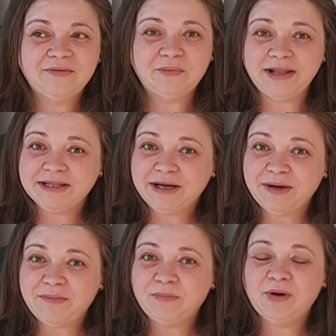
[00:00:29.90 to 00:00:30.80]

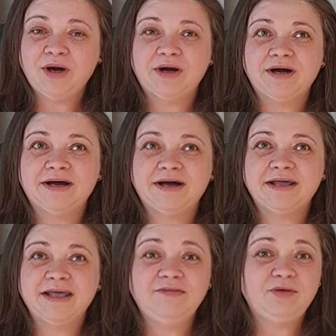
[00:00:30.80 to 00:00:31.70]
Welcome
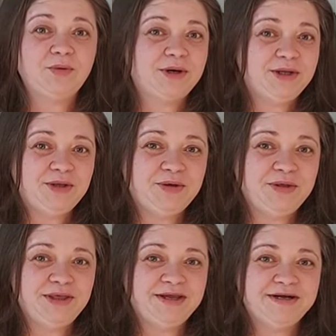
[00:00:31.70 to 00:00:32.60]
if you are new
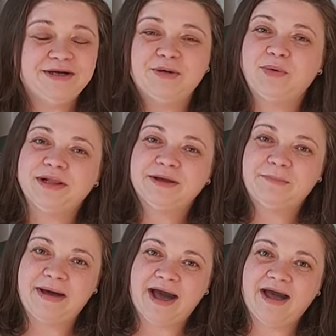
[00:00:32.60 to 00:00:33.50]
here.
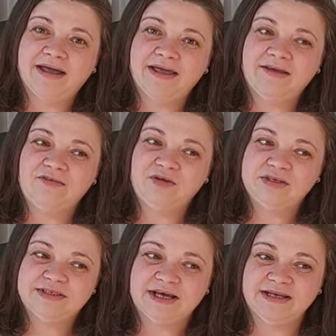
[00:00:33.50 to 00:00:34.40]
Welcome back if you
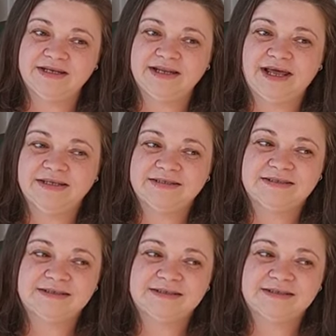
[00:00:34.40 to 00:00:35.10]
decided that